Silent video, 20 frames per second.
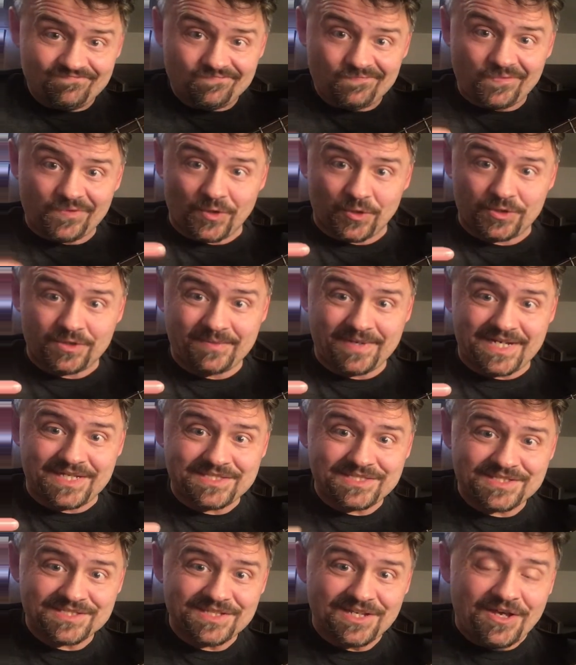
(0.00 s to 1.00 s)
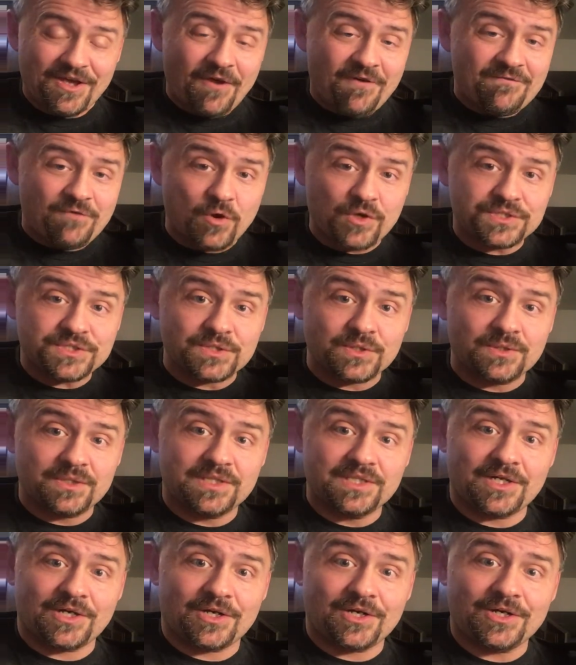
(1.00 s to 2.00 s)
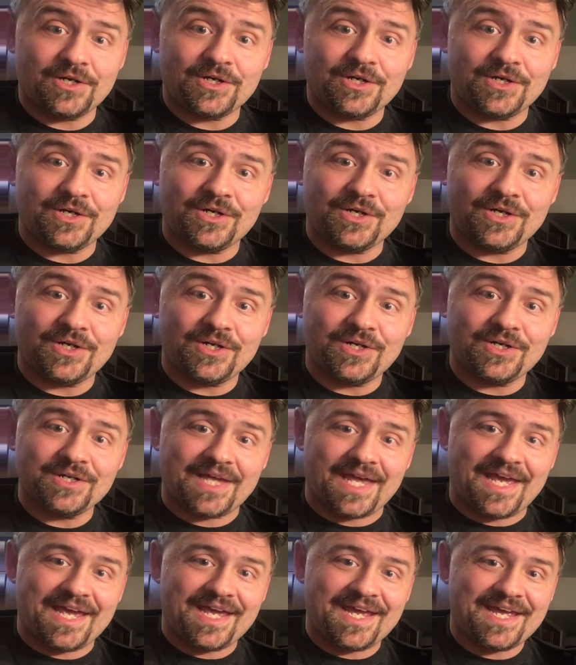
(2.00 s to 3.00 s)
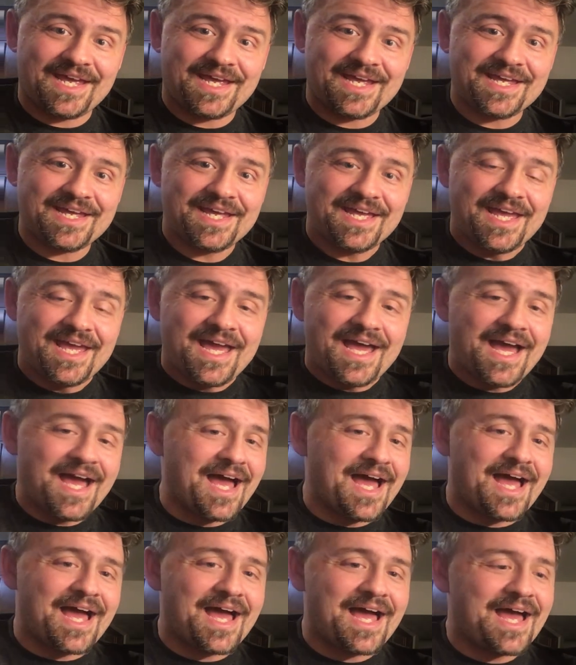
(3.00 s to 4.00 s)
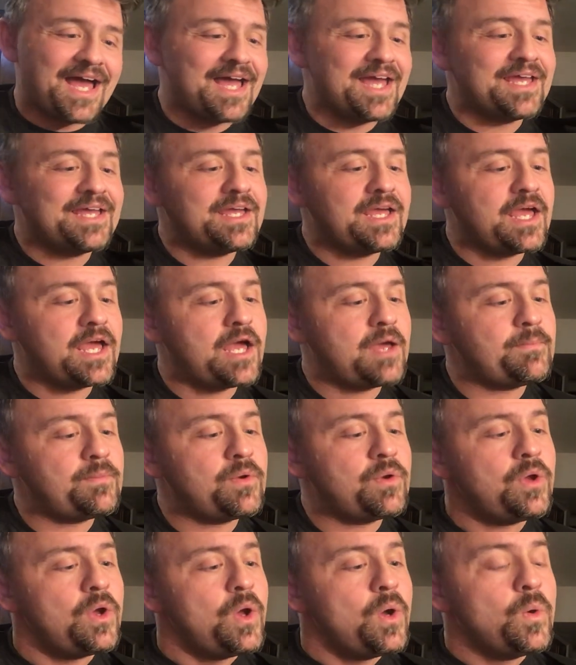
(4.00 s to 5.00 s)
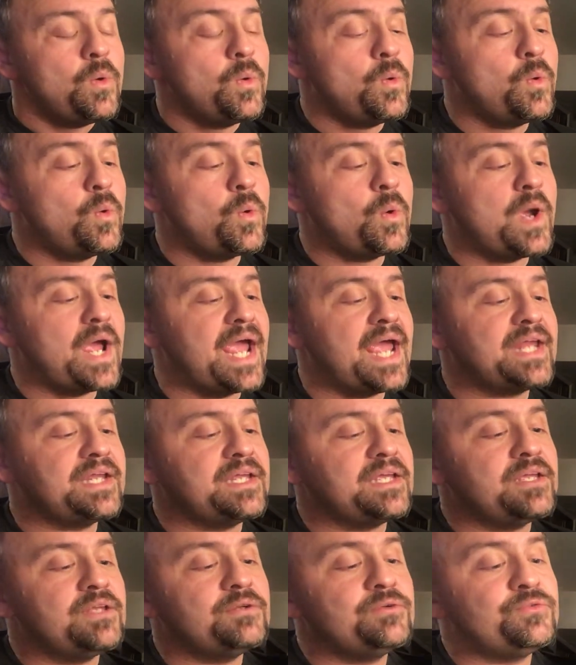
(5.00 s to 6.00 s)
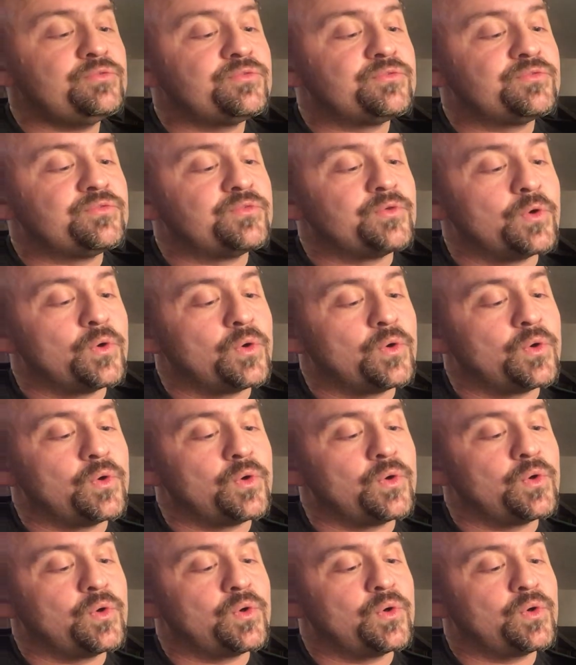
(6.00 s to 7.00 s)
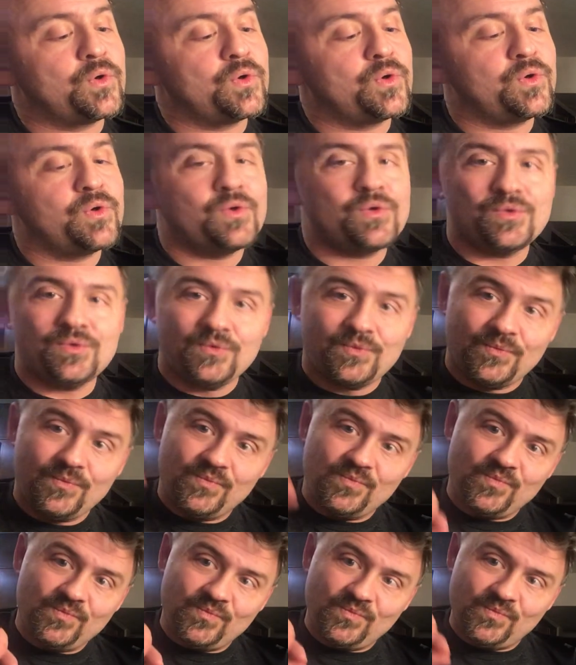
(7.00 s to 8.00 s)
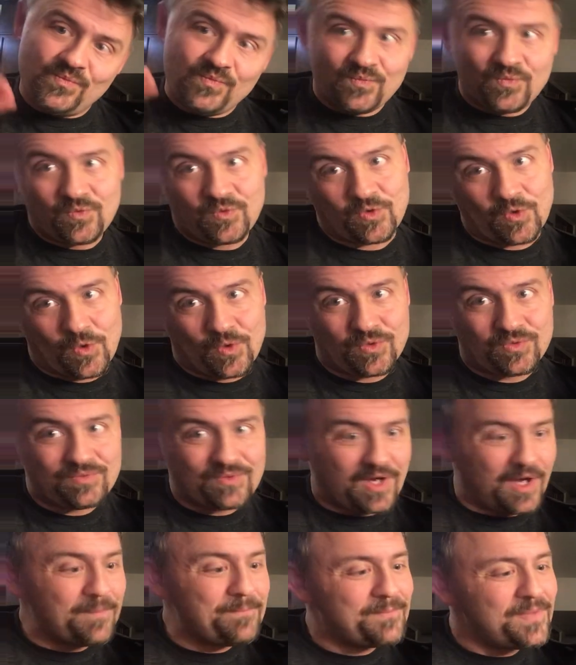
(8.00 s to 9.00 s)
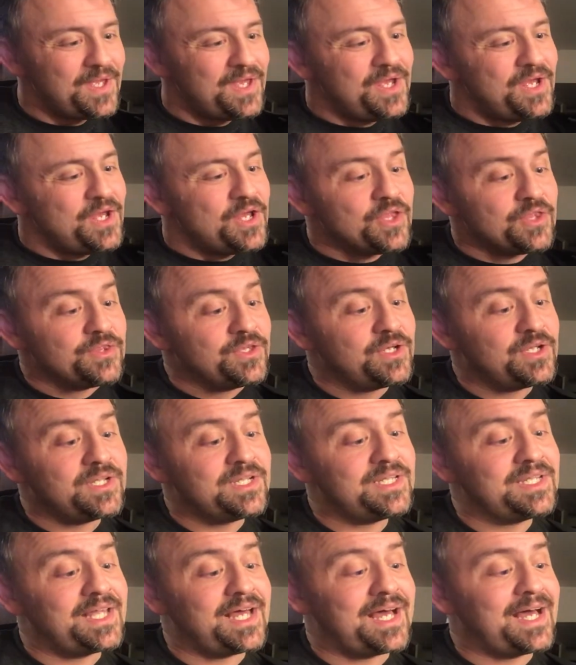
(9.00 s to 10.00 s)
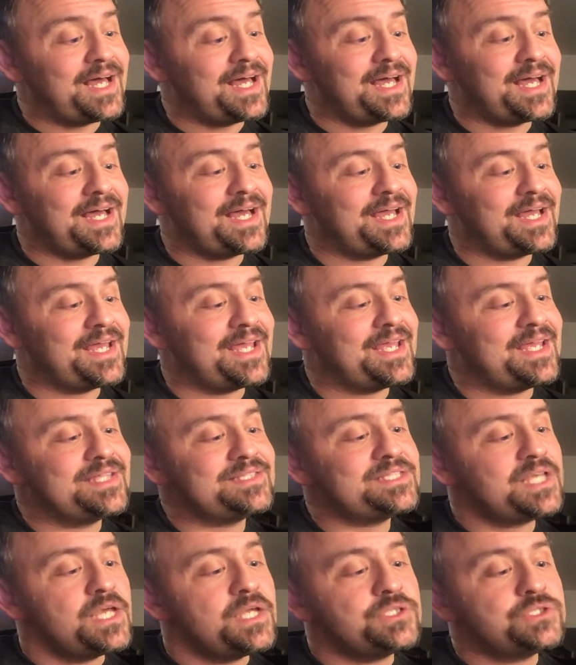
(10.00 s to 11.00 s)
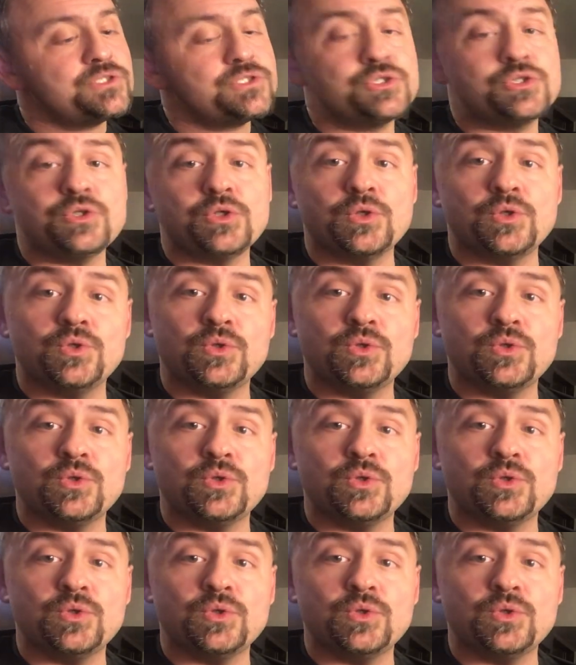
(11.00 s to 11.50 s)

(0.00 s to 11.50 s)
Third the bass. For so long. I am waiting for. Third up. The light to